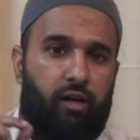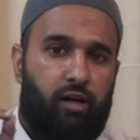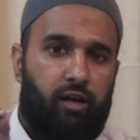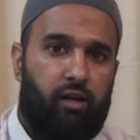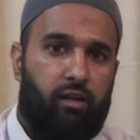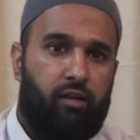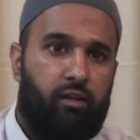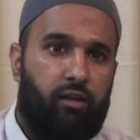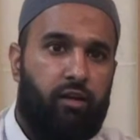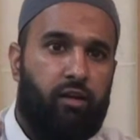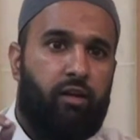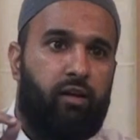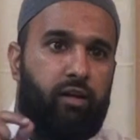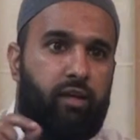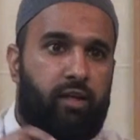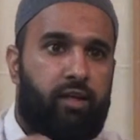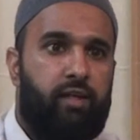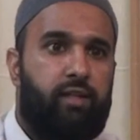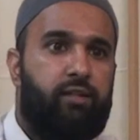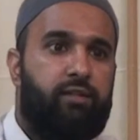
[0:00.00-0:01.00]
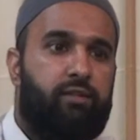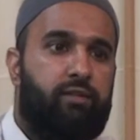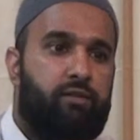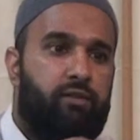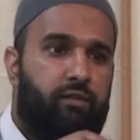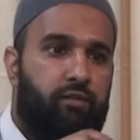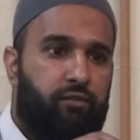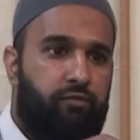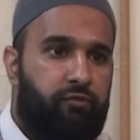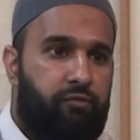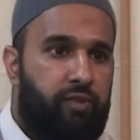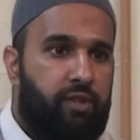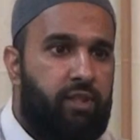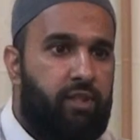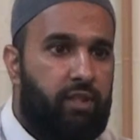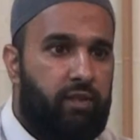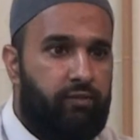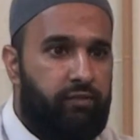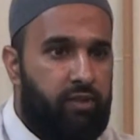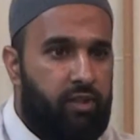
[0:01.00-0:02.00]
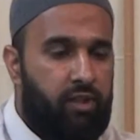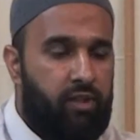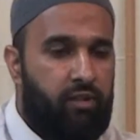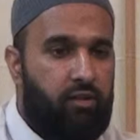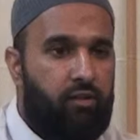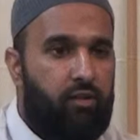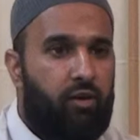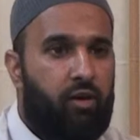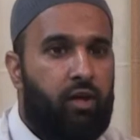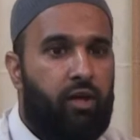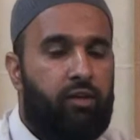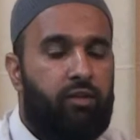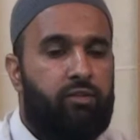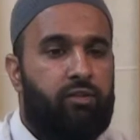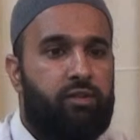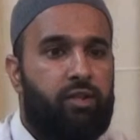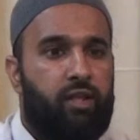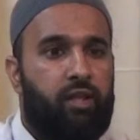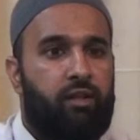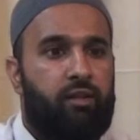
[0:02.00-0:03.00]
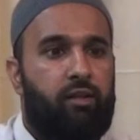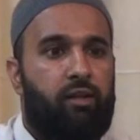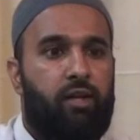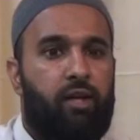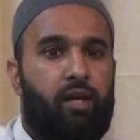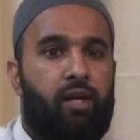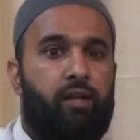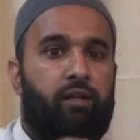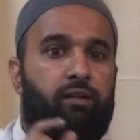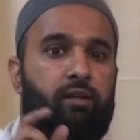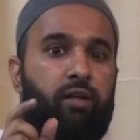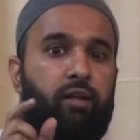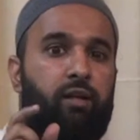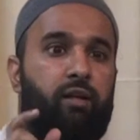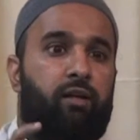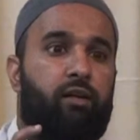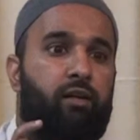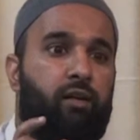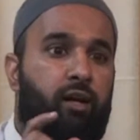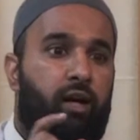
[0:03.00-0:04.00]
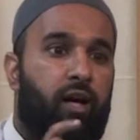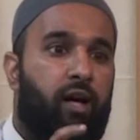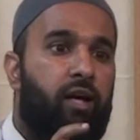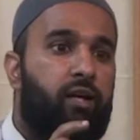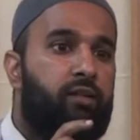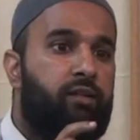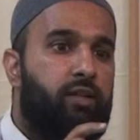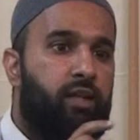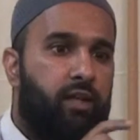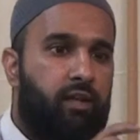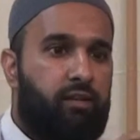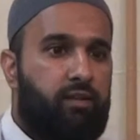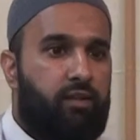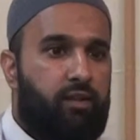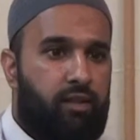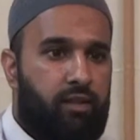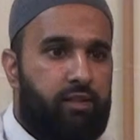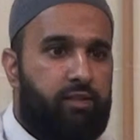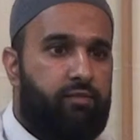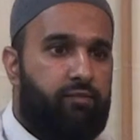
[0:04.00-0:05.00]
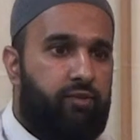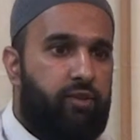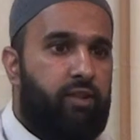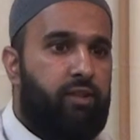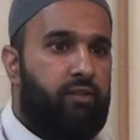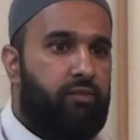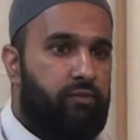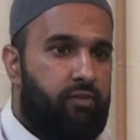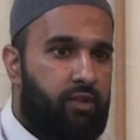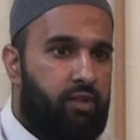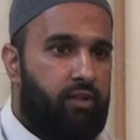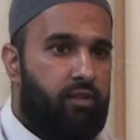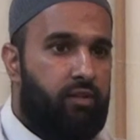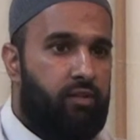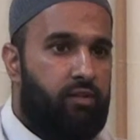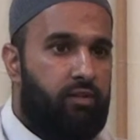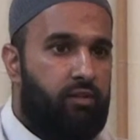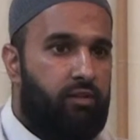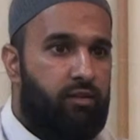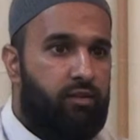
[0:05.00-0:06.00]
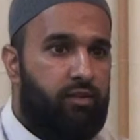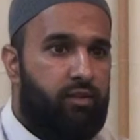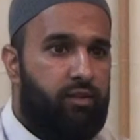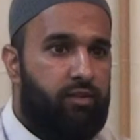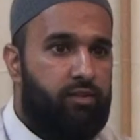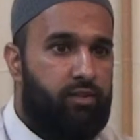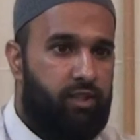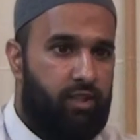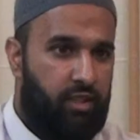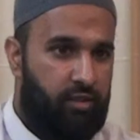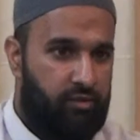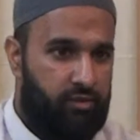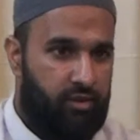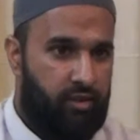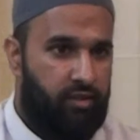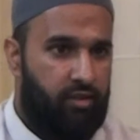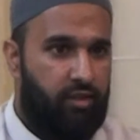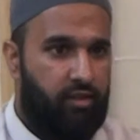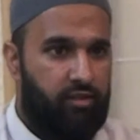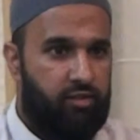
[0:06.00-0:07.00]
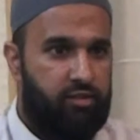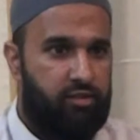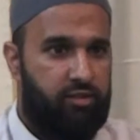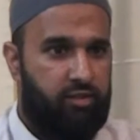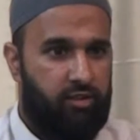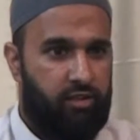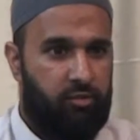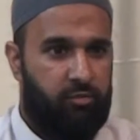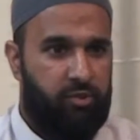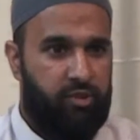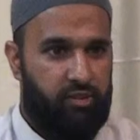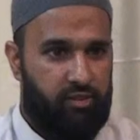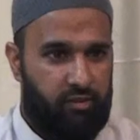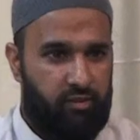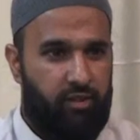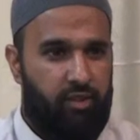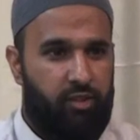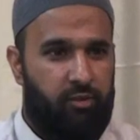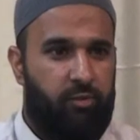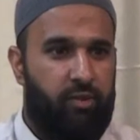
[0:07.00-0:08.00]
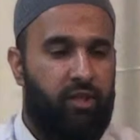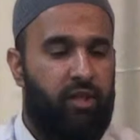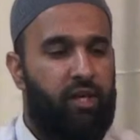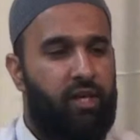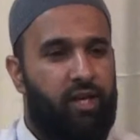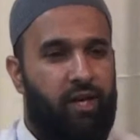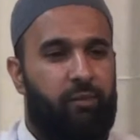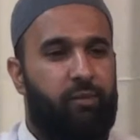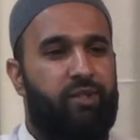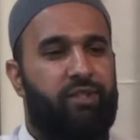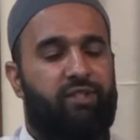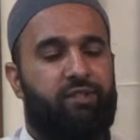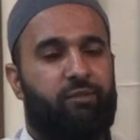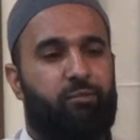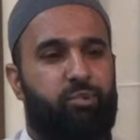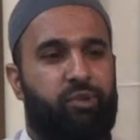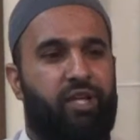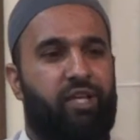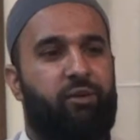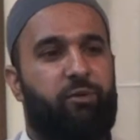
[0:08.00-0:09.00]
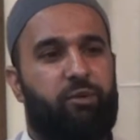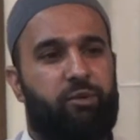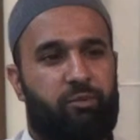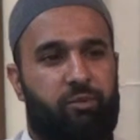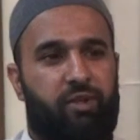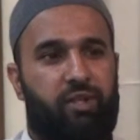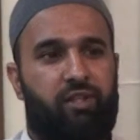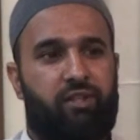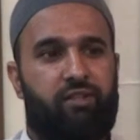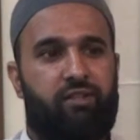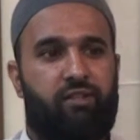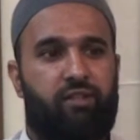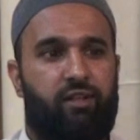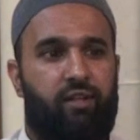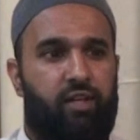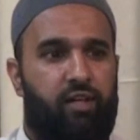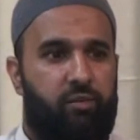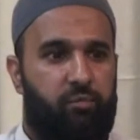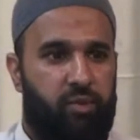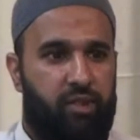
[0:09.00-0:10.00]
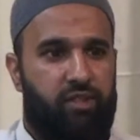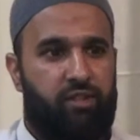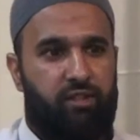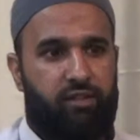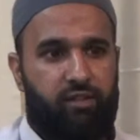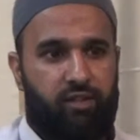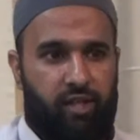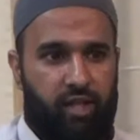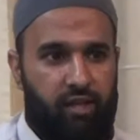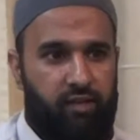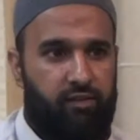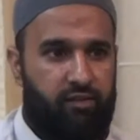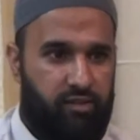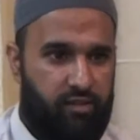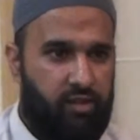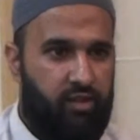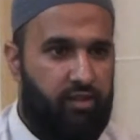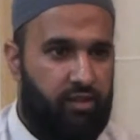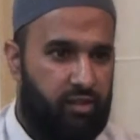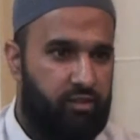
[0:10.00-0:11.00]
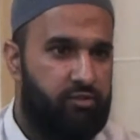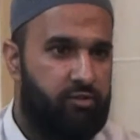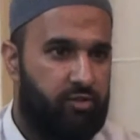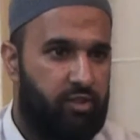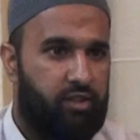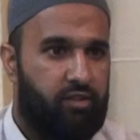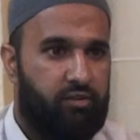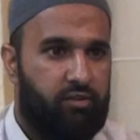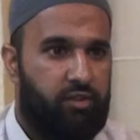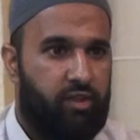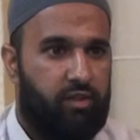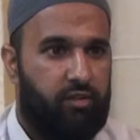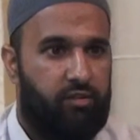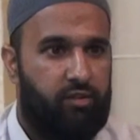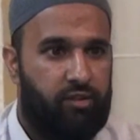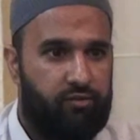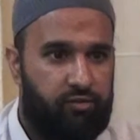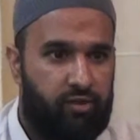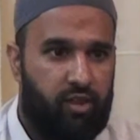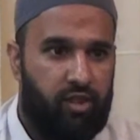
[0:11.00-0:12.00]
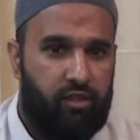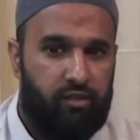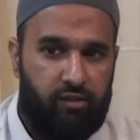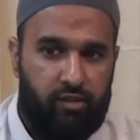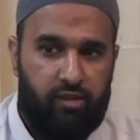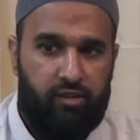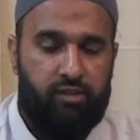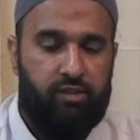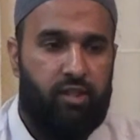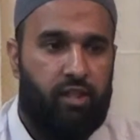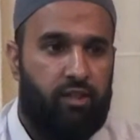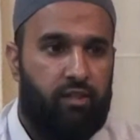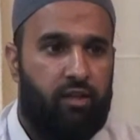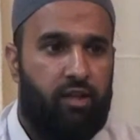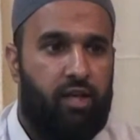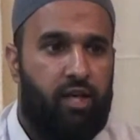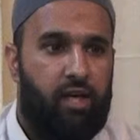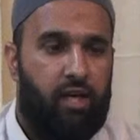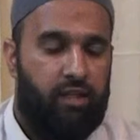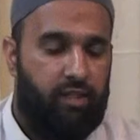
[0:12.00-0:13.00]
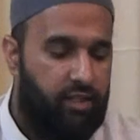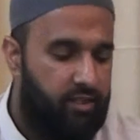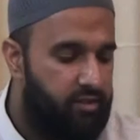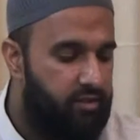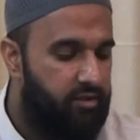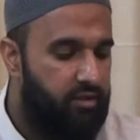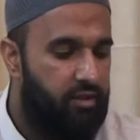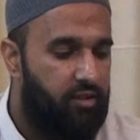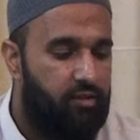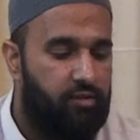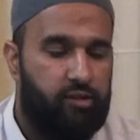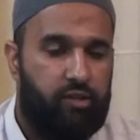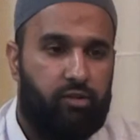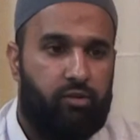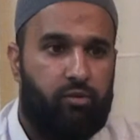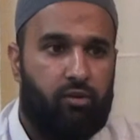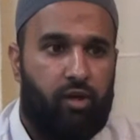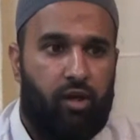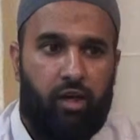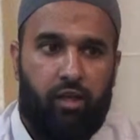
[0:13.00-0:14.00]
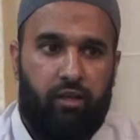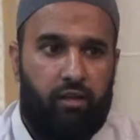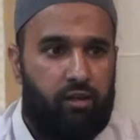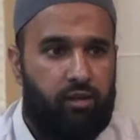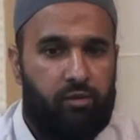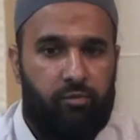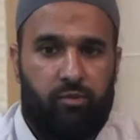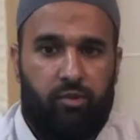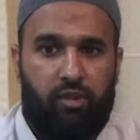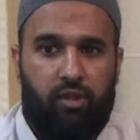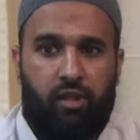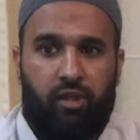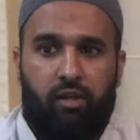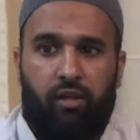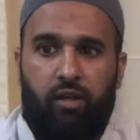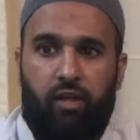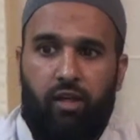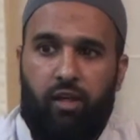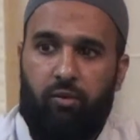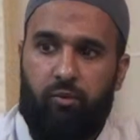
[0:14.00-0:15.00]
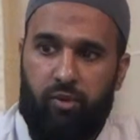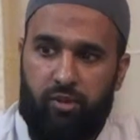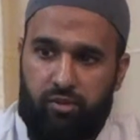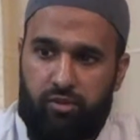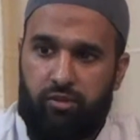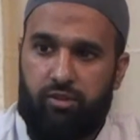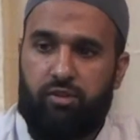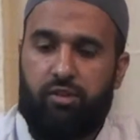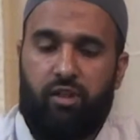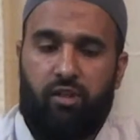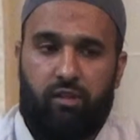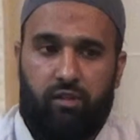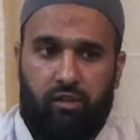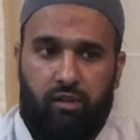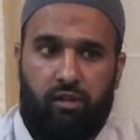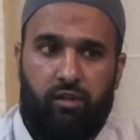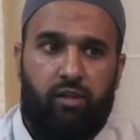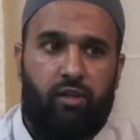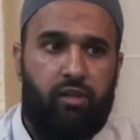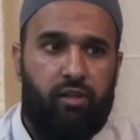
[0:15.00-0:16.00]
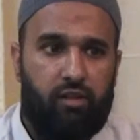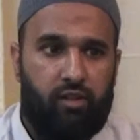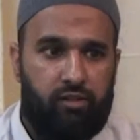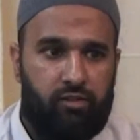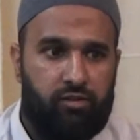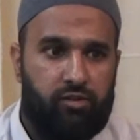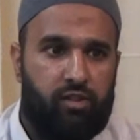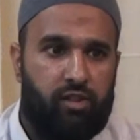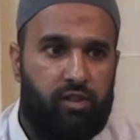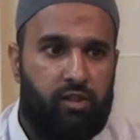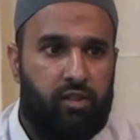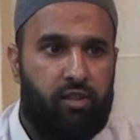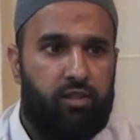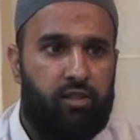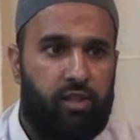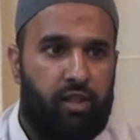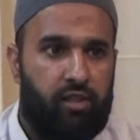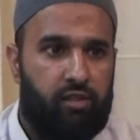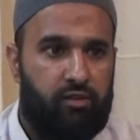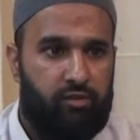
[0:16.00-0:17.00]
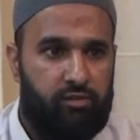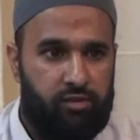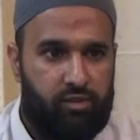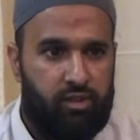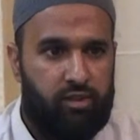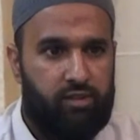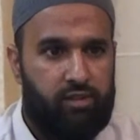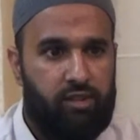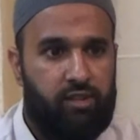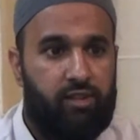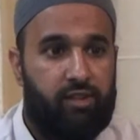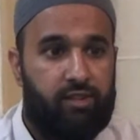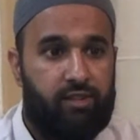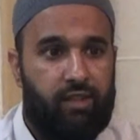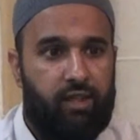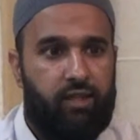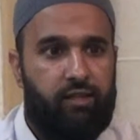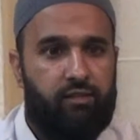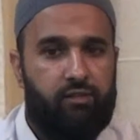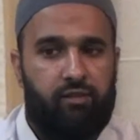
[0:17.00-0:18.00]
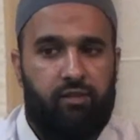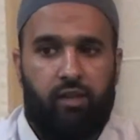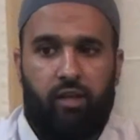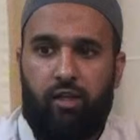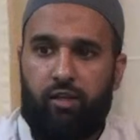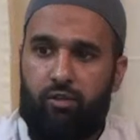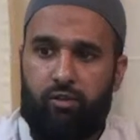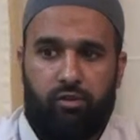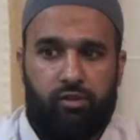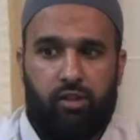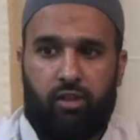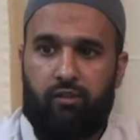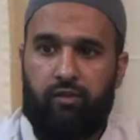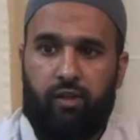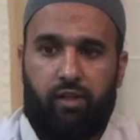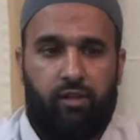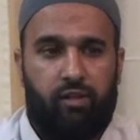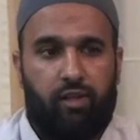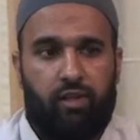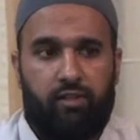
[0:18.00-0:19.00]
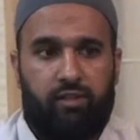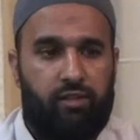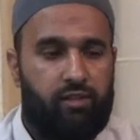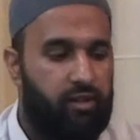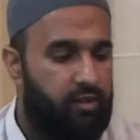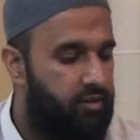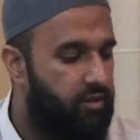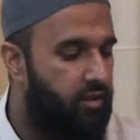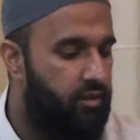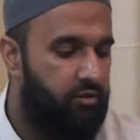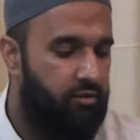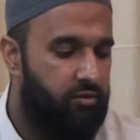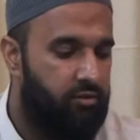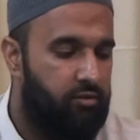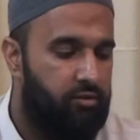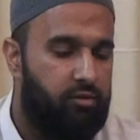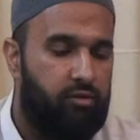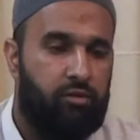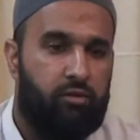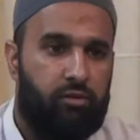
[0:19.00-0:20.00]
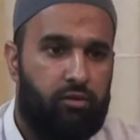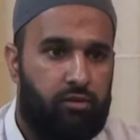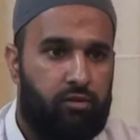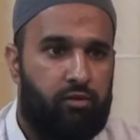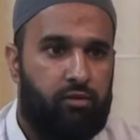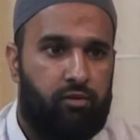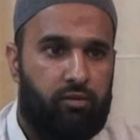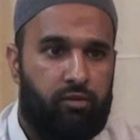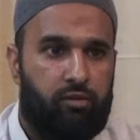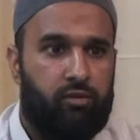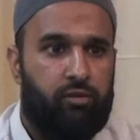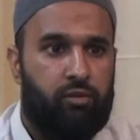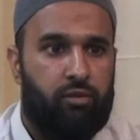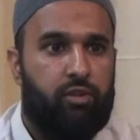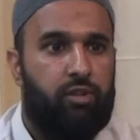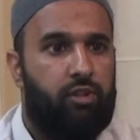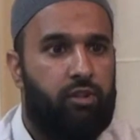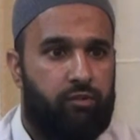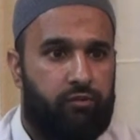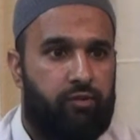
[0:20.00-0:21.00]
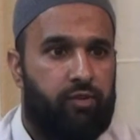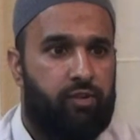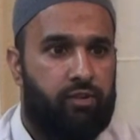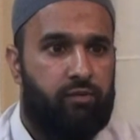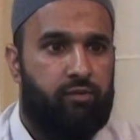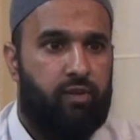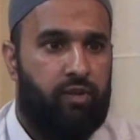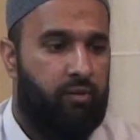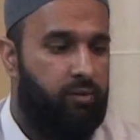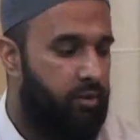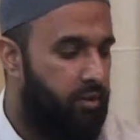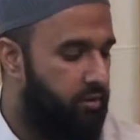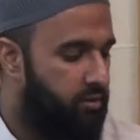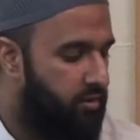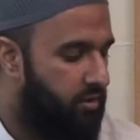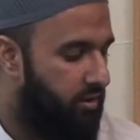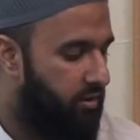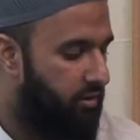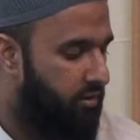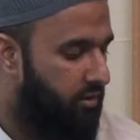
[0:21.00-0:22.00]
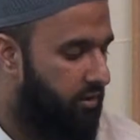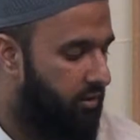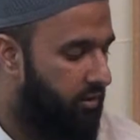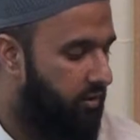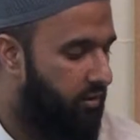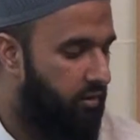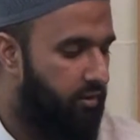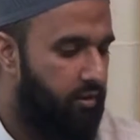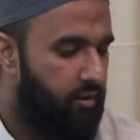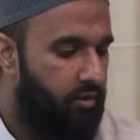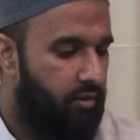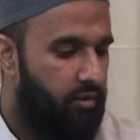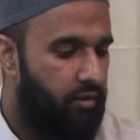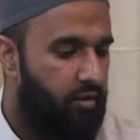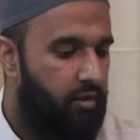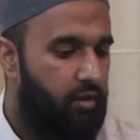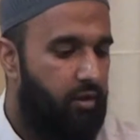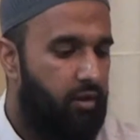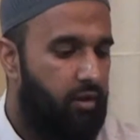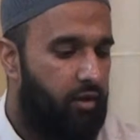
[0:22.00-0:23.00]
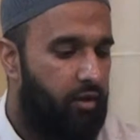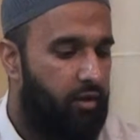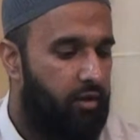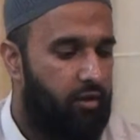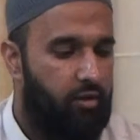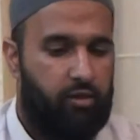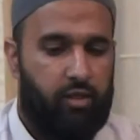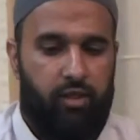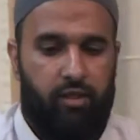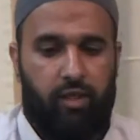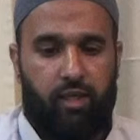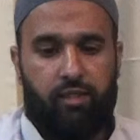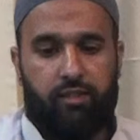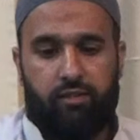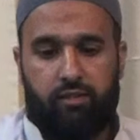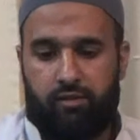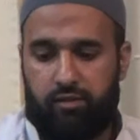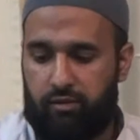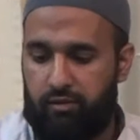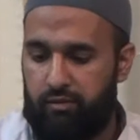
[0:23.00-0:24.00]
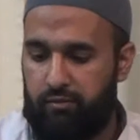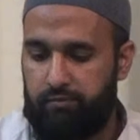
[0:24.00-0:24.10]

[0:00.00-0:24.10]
Allah is free of need, or are you saying the God that is free of need? You see how in English a little bit, I mean it's playing with words, but you kind of contextual like you said. You have to kind of understand, and that's the thing about the Quran. Alhamdulillah, once you start learning and you start getting that, you start seeing the signs, you'll start recognizing like that, you'll know the difference right away, inshallah. Okay, next